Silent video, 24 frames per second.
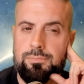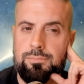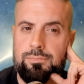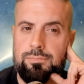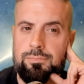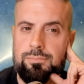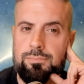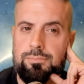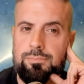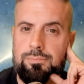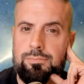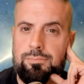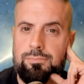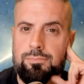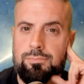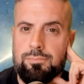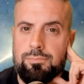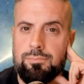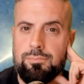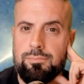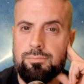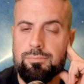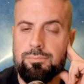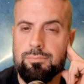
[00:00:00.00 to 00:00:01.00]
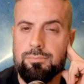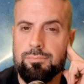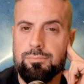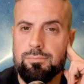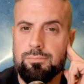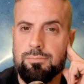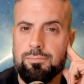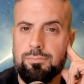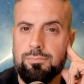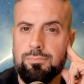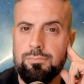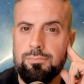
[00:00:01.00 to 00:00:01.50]

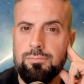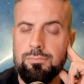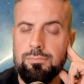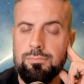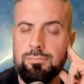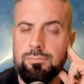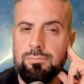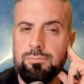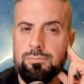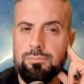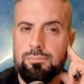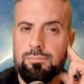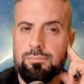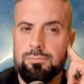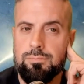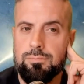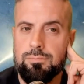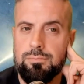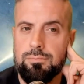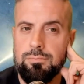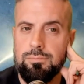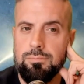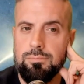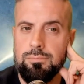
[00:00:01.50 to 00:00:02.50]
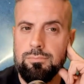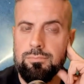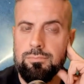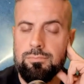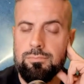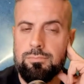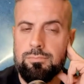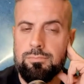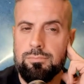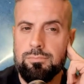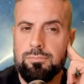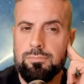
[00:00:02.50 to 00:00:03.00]

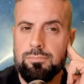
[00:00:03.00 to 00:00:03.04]
This person isn't speaking.